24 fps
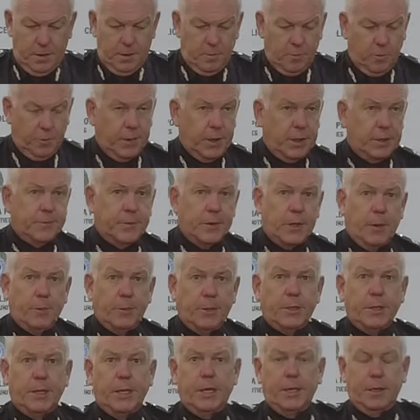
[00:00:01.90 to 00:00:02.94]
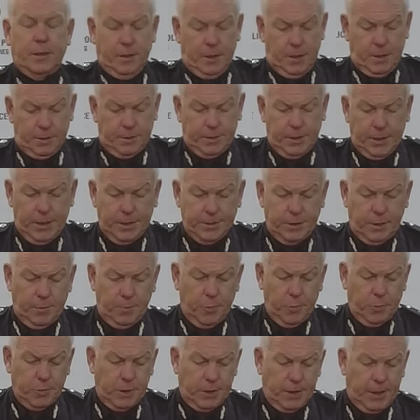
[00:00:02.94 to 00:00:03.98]
Well, thanks for coming today. Today's an
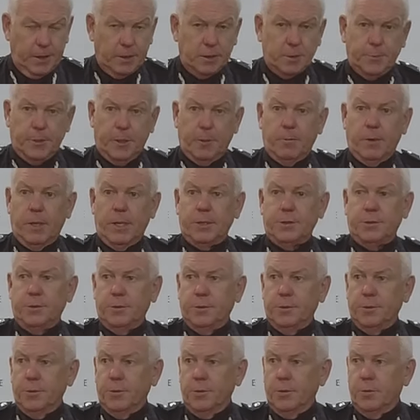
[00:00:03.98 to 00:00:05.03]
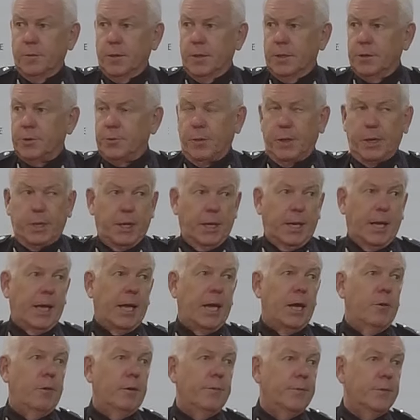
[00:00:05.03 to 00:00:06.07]
important announcement in relation to
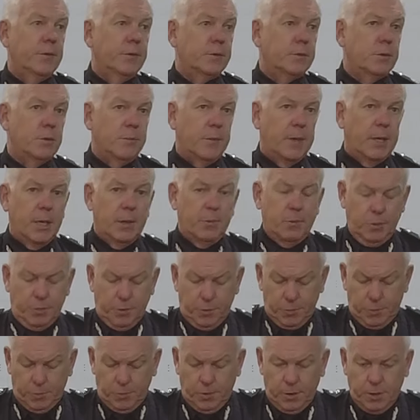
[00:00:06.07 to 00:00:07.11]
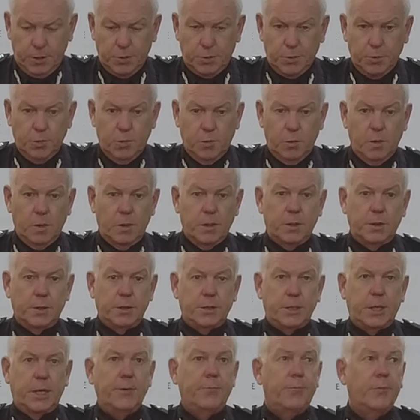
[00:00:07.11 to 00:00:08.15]
strengthening our efforts to be able to ensure
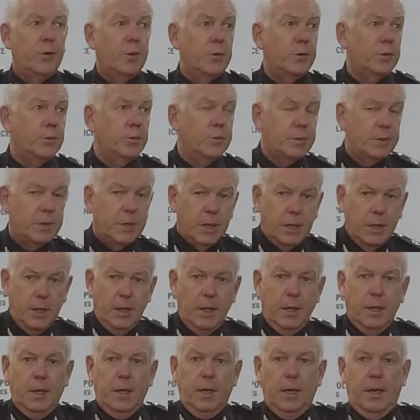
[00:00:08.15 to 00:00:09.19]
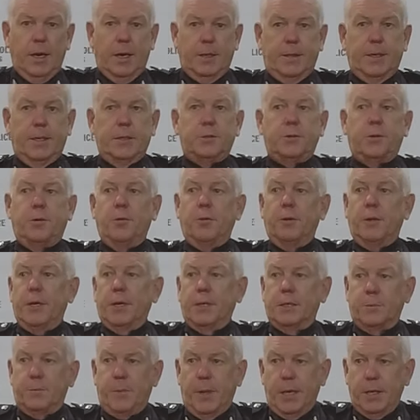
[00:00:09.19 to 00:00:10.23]
safe road use. And that's through the
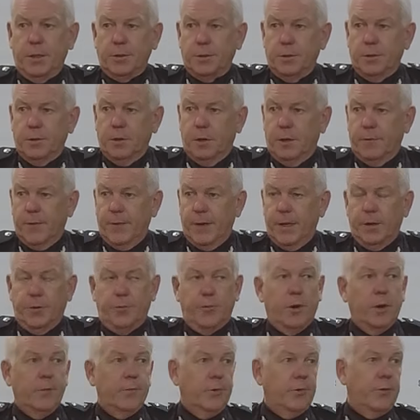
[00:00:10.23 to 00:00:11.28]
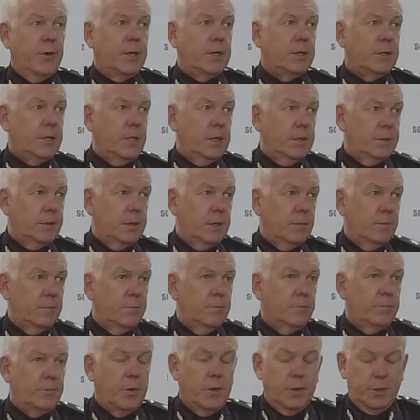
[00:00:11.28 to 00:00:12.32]
expansion of our driver drug
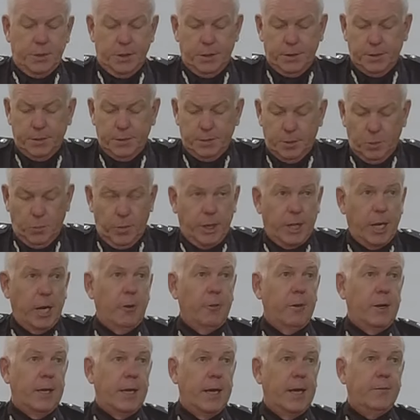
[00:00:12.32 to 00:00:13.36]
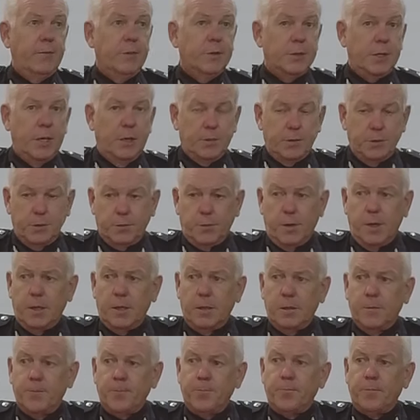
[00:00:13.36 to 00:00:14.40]
testing processes that we currently have in South
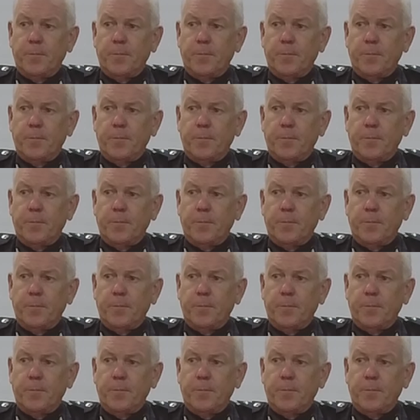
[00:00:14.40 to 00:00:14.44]
Australia.